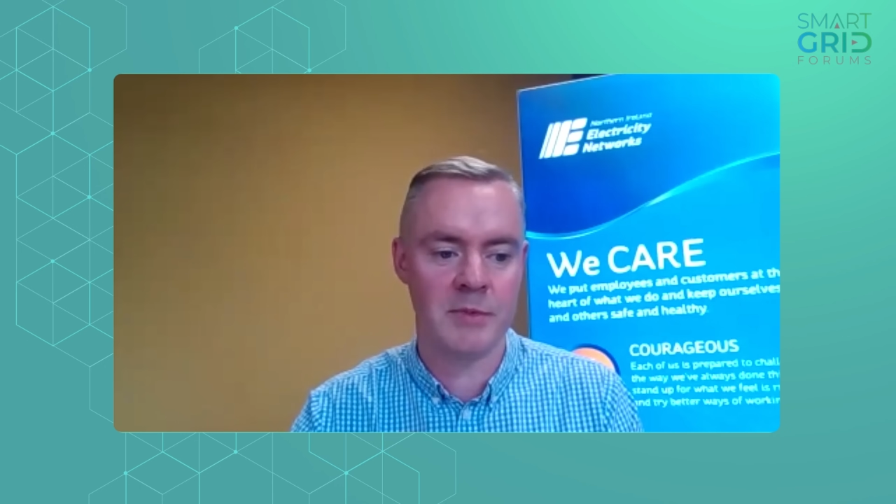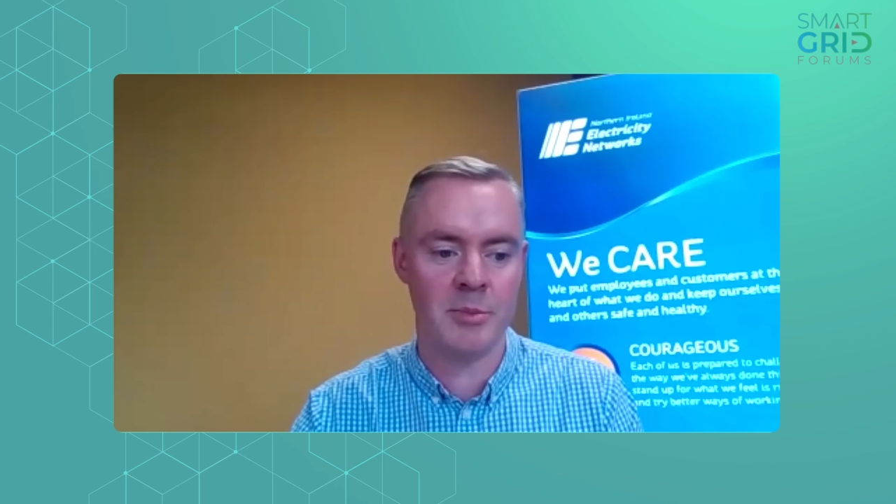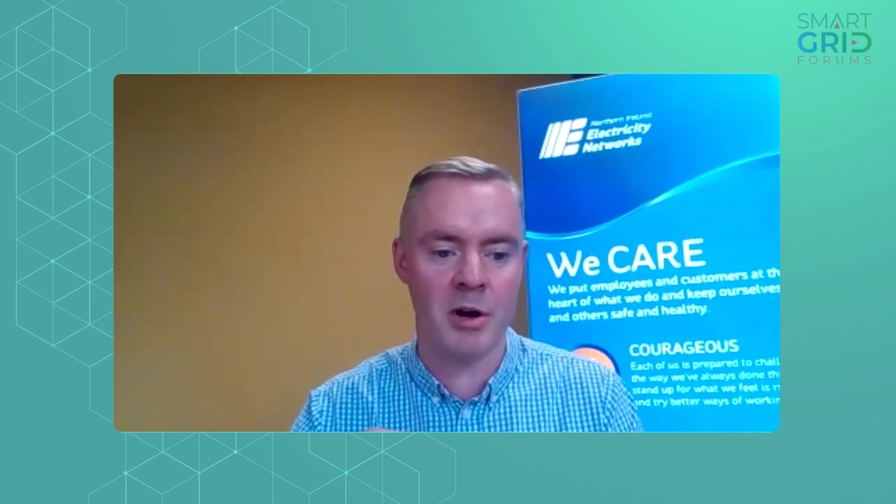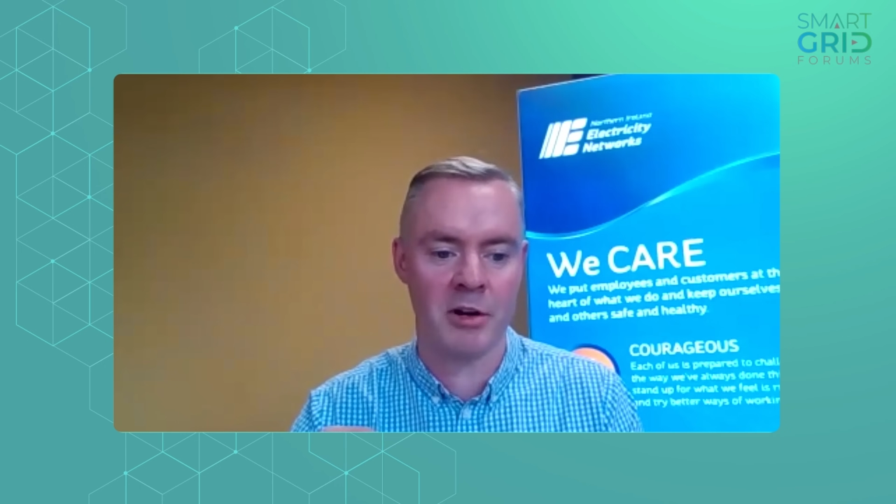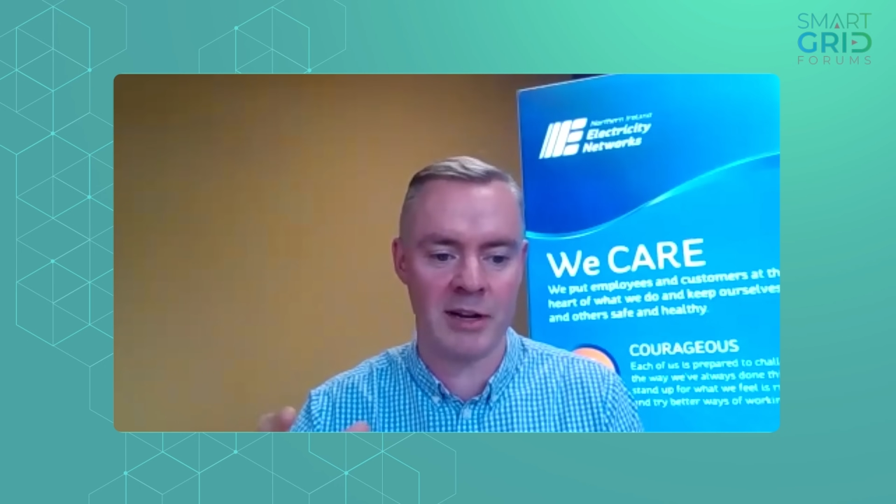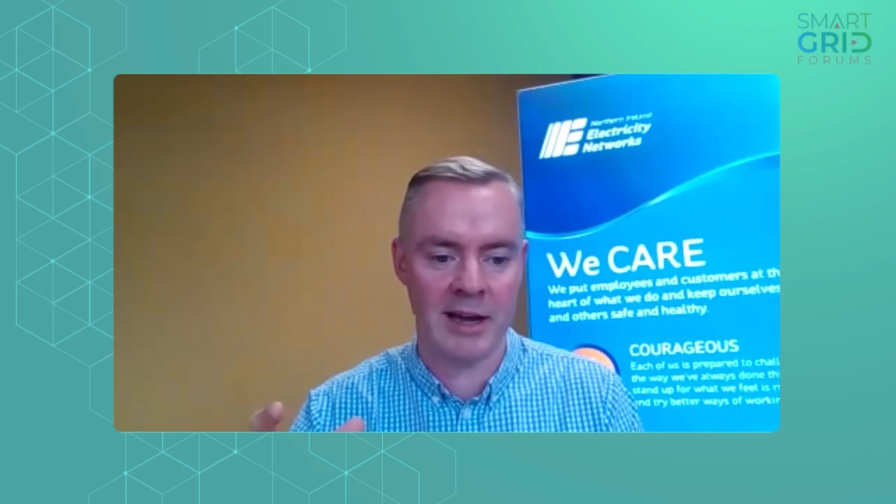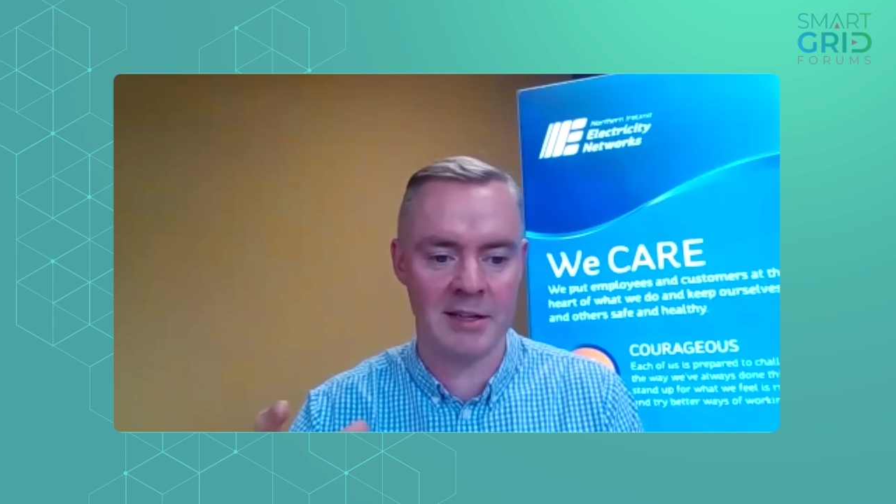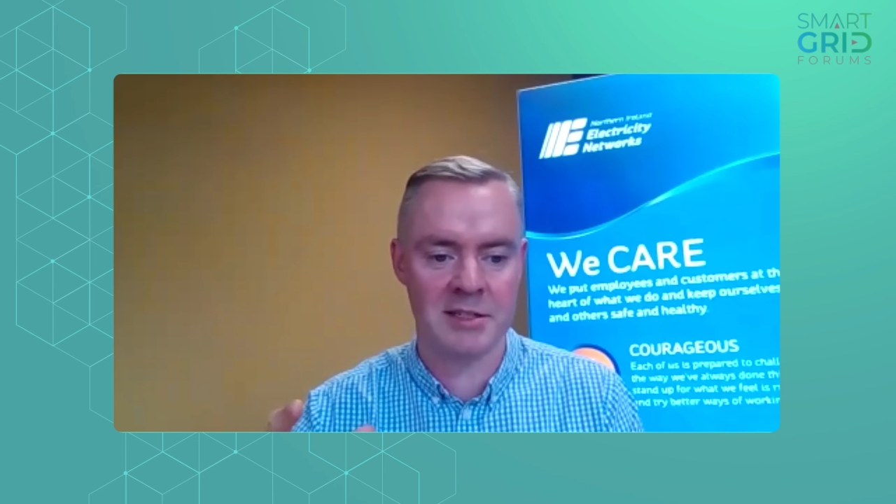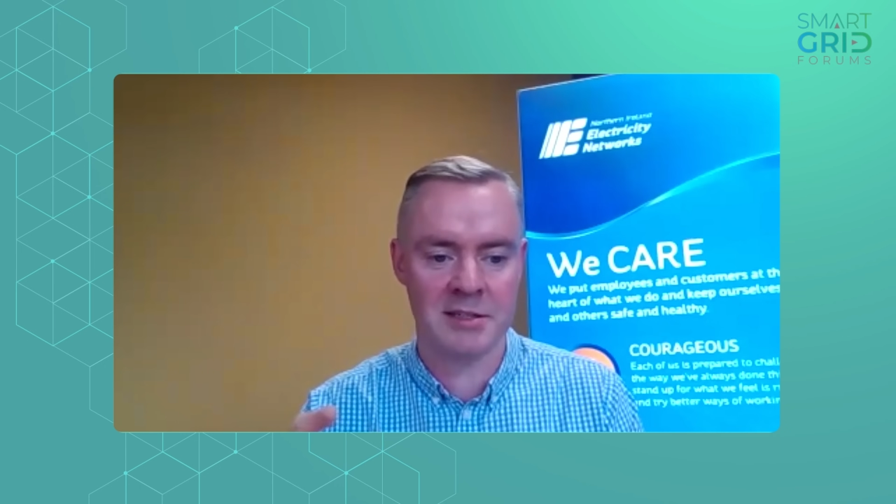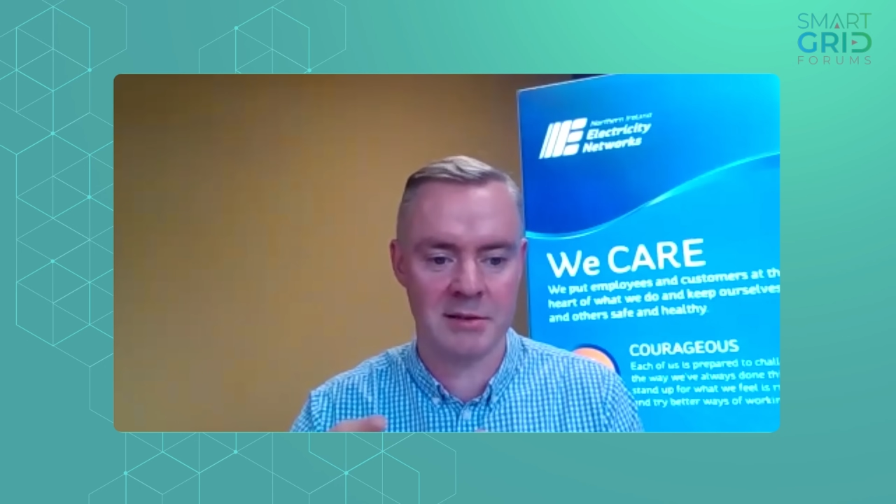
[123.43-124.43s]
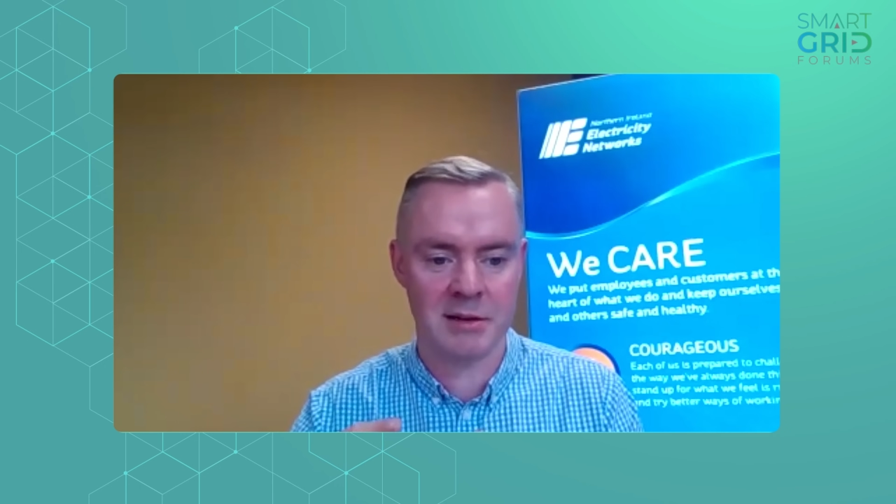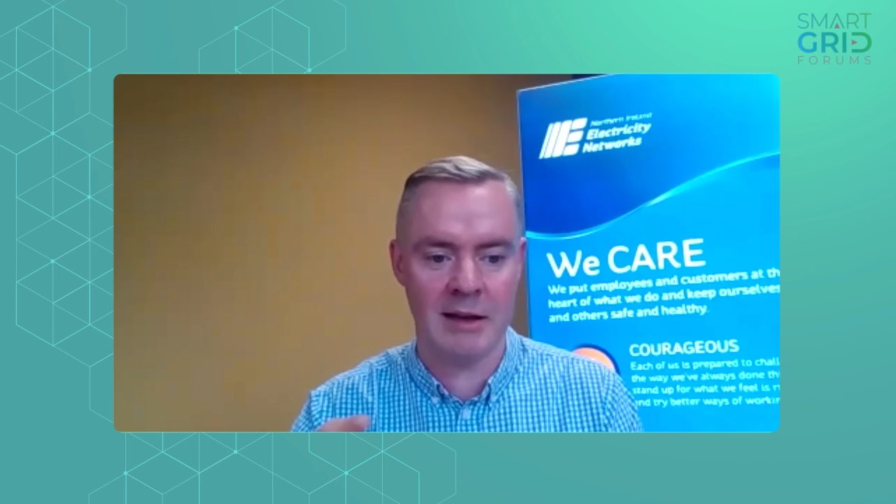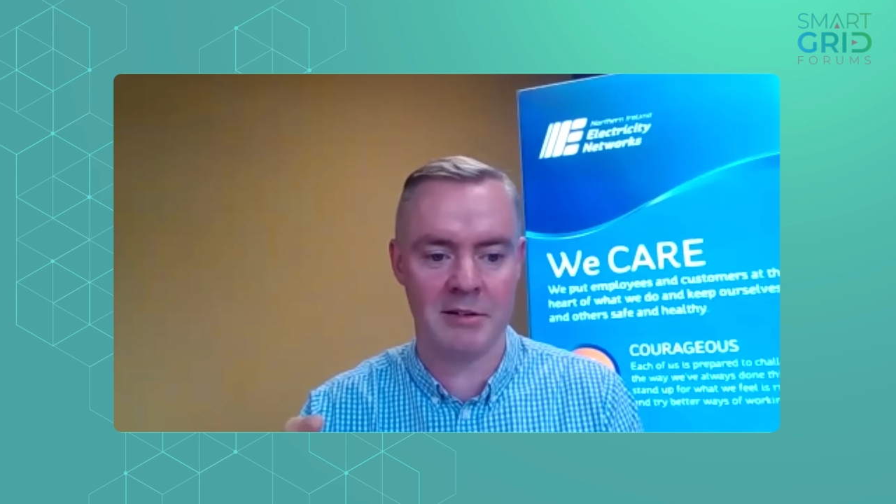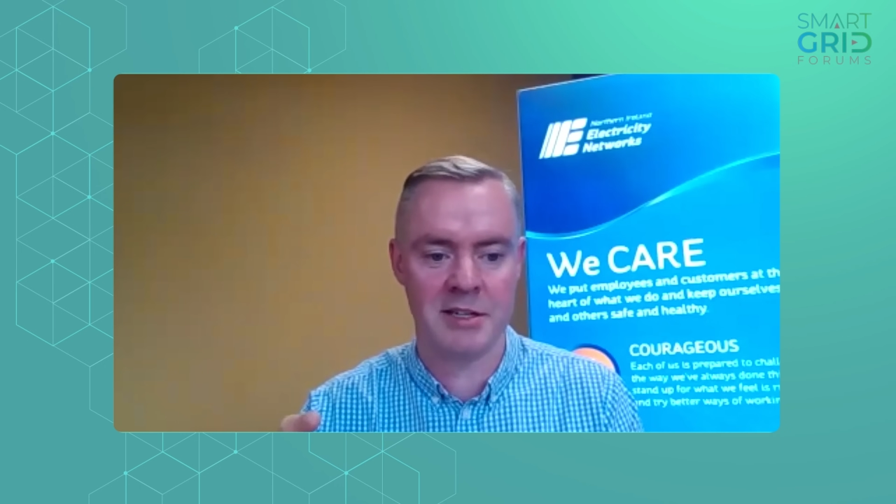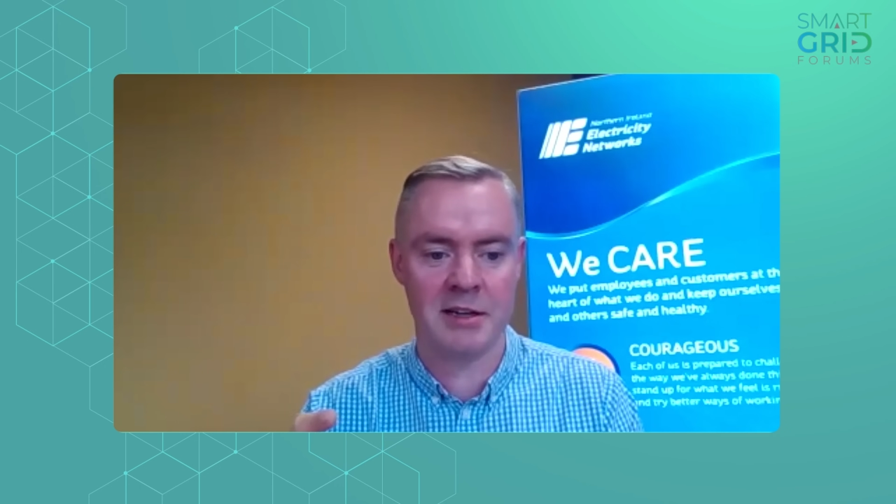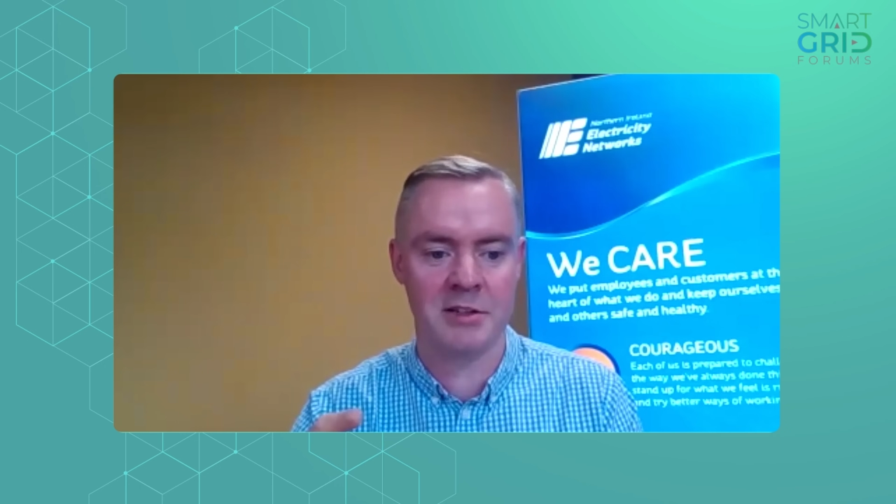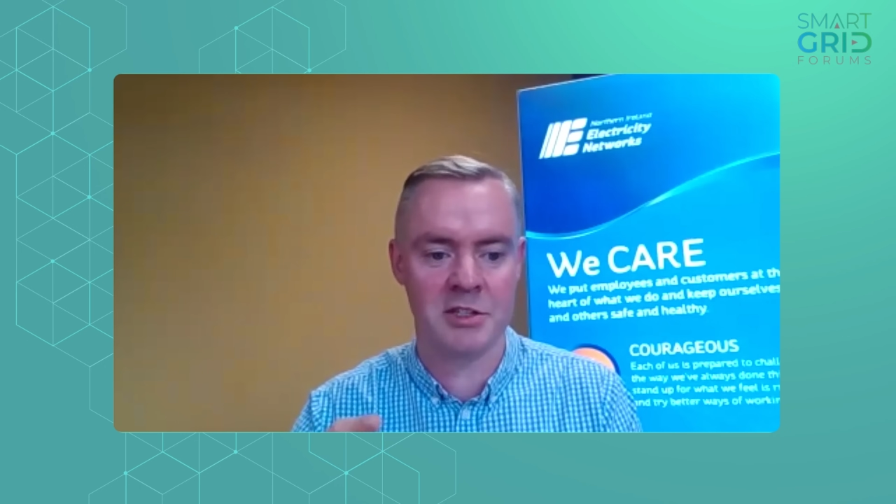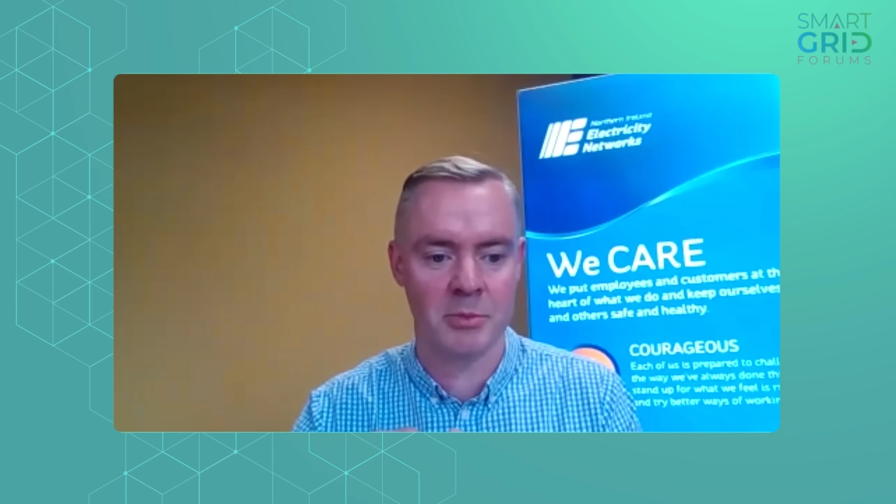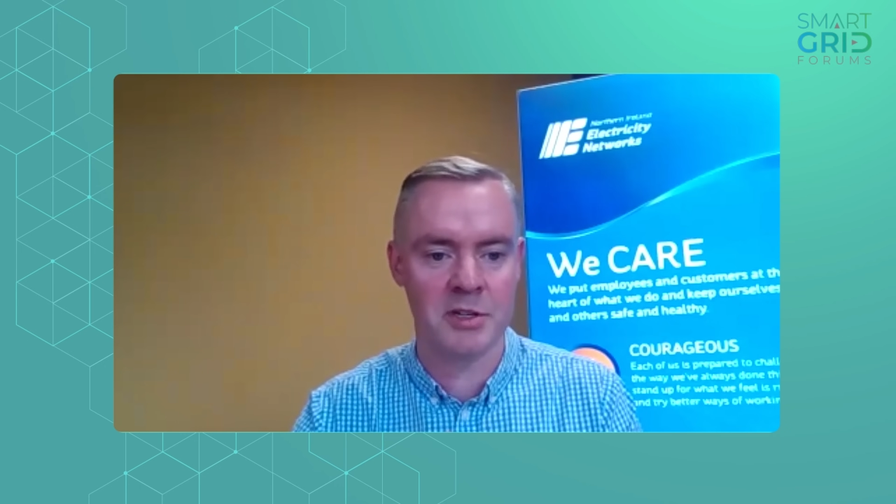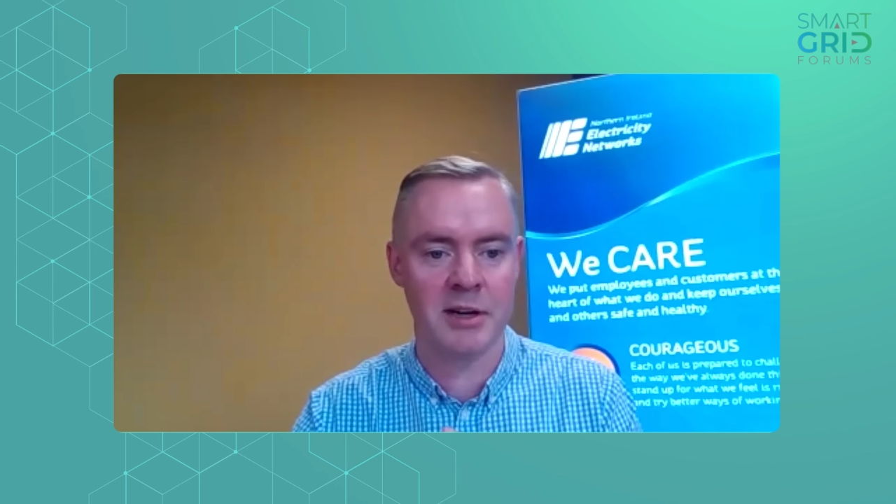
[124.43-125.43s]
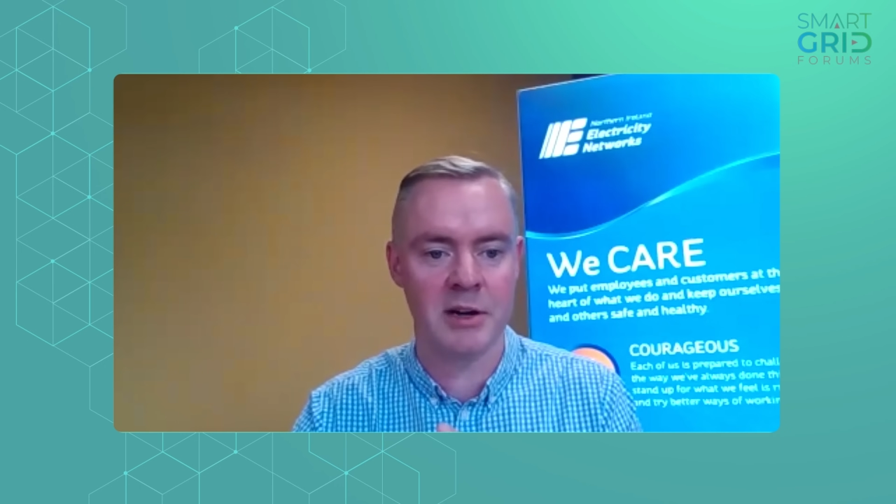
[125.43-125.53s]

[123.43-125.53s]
democratize energy consumption